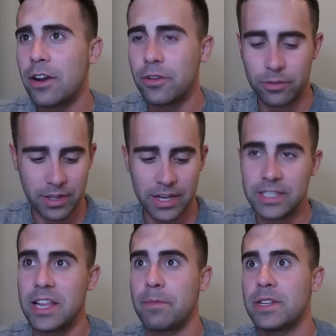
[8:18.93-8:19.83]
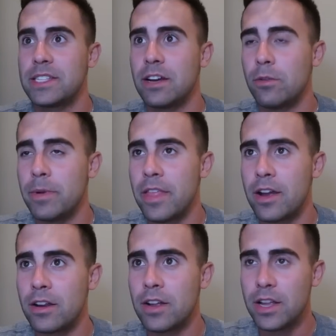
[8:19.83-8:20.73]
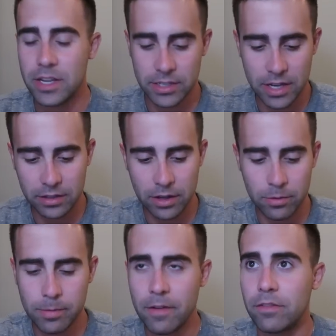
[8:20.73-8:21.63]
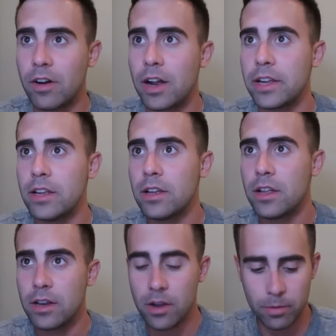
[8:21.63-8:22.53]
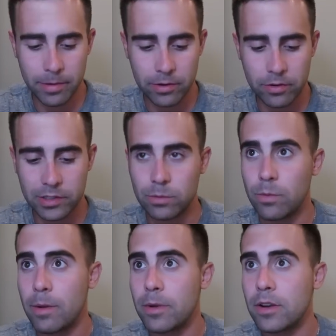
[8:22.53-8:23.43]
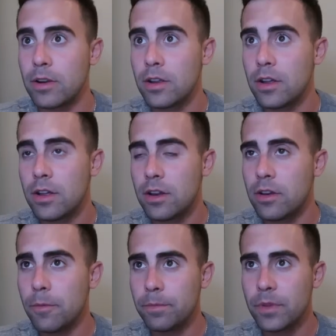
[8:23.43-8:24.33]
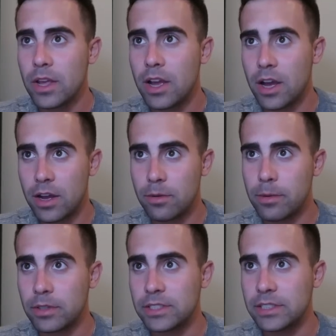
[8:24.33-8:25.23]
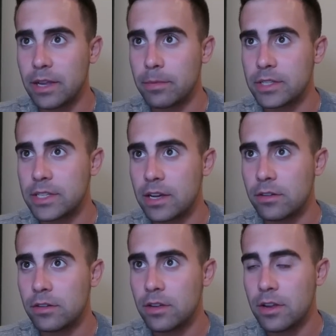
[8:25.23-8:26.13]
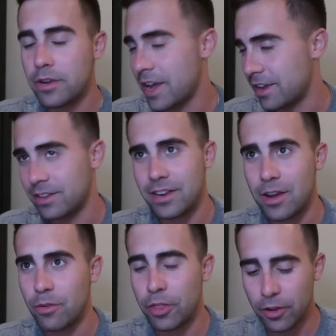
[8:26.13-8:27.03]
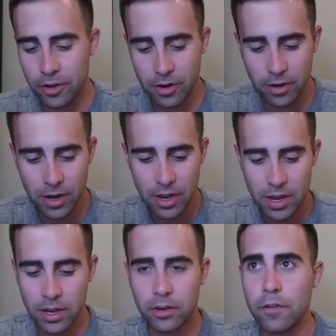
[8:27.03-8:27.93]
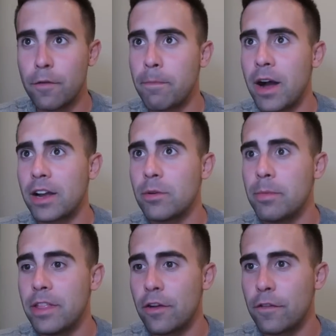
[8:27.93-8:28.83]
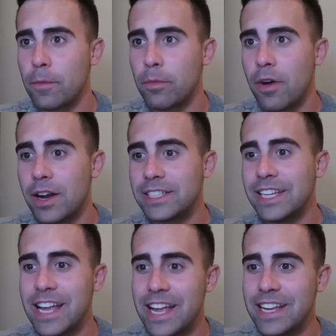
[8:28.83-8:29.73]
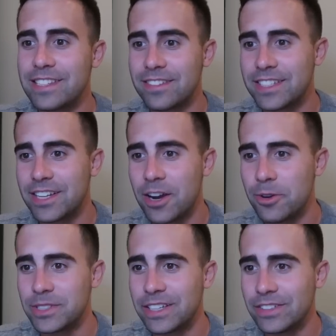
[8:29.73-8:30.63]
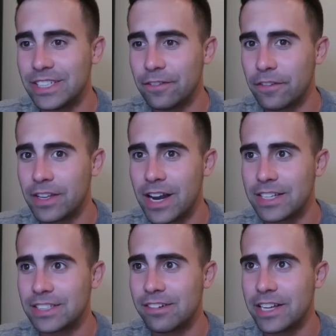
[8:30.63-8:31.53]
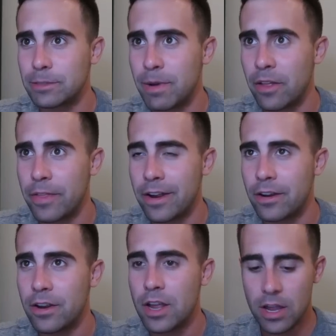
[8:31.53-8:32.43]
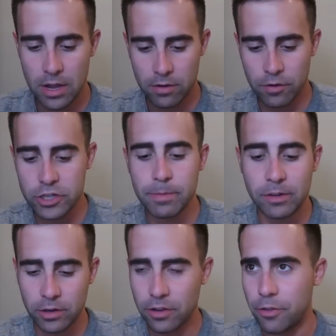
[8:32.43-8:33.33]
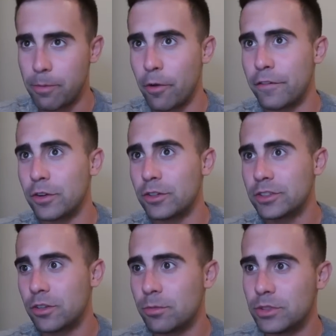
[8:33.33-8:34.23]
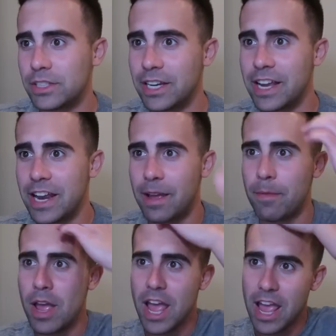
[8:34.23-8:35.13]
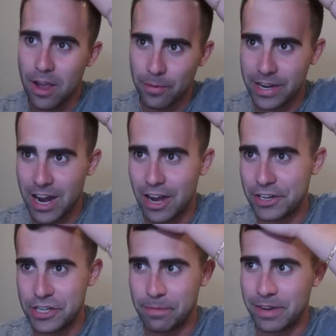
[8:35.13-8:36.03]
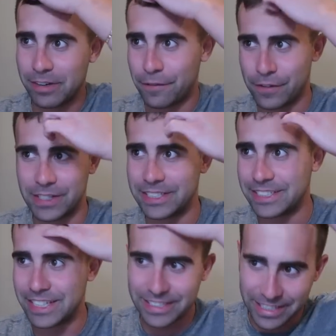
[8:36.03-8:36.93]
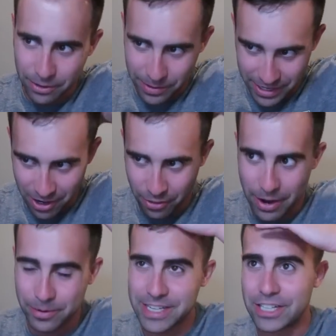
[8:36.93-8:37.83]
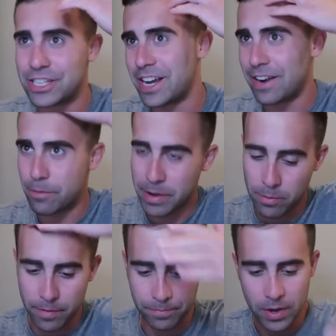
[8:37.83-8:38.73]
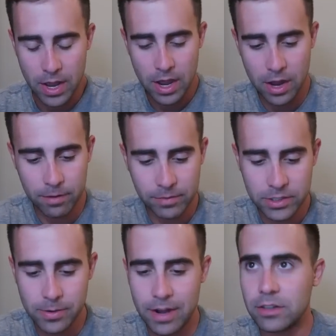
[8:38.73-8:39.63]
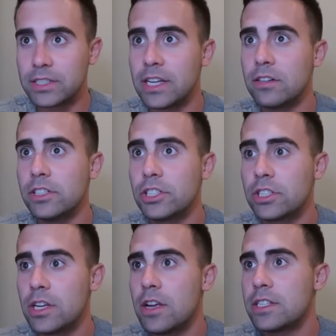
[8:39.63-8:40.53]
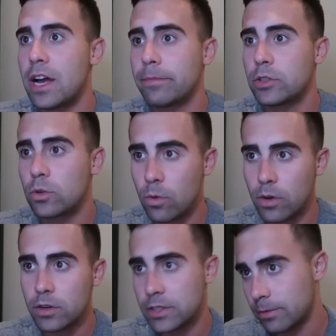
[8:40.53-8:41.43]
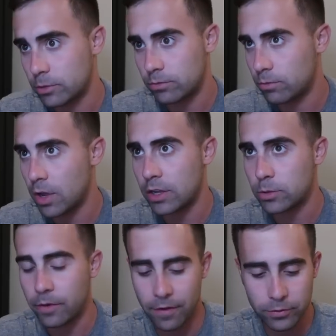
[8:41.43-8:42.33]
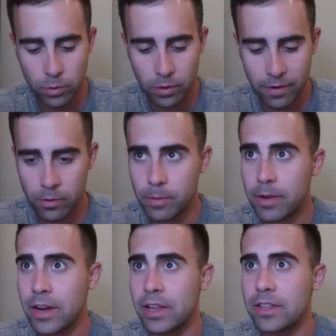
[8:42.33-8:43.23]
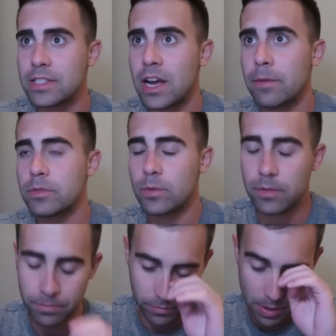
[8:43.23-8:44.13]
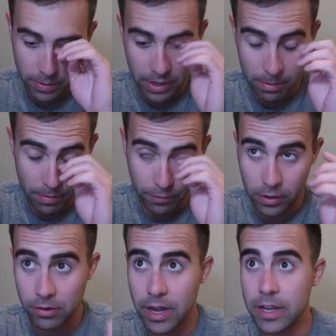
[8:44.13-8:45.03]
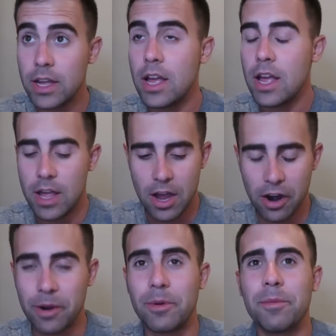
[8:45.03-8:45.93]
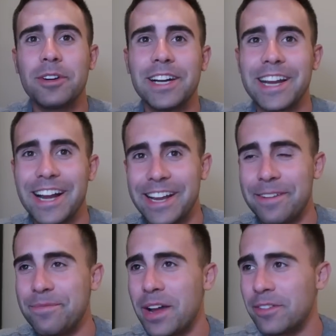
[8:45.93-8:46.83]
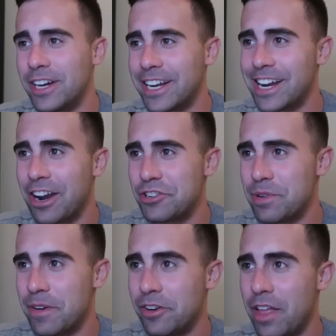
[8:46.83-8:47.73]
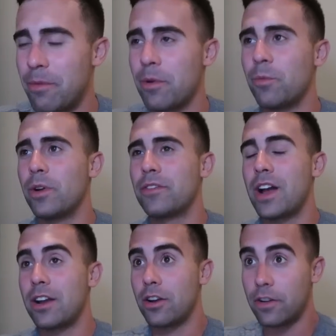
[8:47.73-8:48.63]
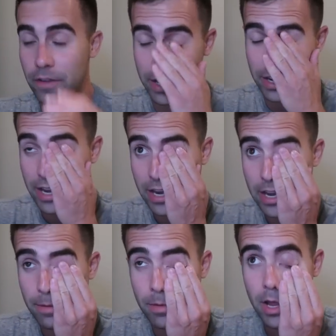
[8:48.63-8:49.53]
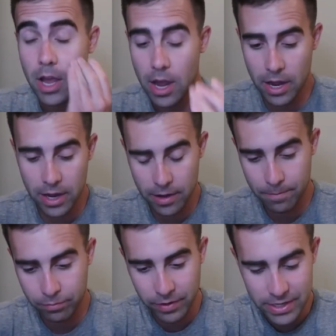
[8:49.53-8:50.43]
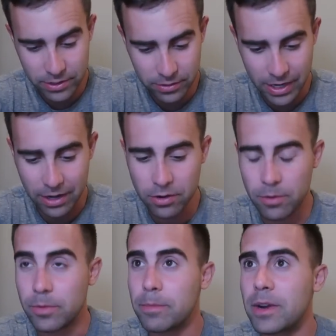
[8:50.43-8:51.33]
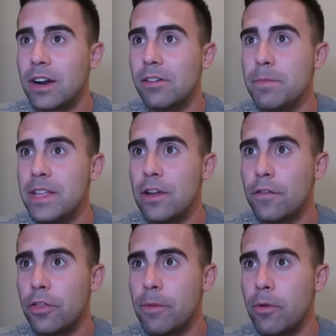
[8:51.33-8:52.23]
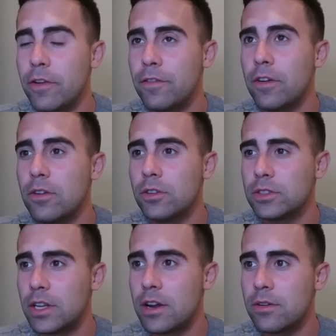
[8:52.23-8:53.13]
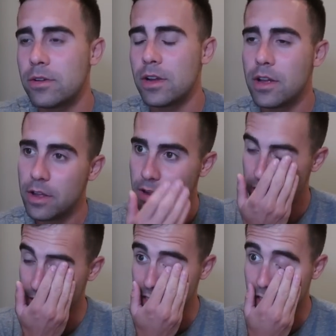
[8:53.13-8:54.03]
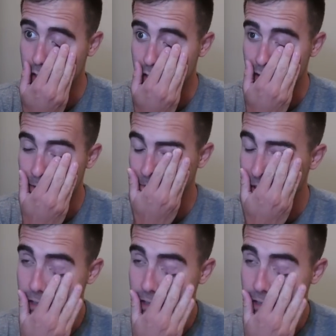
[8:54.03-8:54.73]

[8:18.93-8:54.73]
I don't think Sam Cassell will be there. He's not there. What about Vlade? Now, what about Chris Webber? Nope. Uh, what about Sam Cassell? Okay, now Thunder. I don't know if Ibaka would be there for blocks. He is. Let's go. 1759 is the last spot there. Reggie Miller, three-point field goals. Almost didn't get him. And we get Andre Miller for assist. There we go. That was actually kind of a big one. Um, let's do Alex English, top scorer, top uh, 25 scorer ever. What about any of the Toms? Well, it would have came up for Klay. All right, well, I'm glad I got him. I'm glad I got Andre Miller. That one would have kind of hurt if I didn't get him. Uh, Blazers, I don't know. Would McCollum be there for three-point field goals? No. He's not there.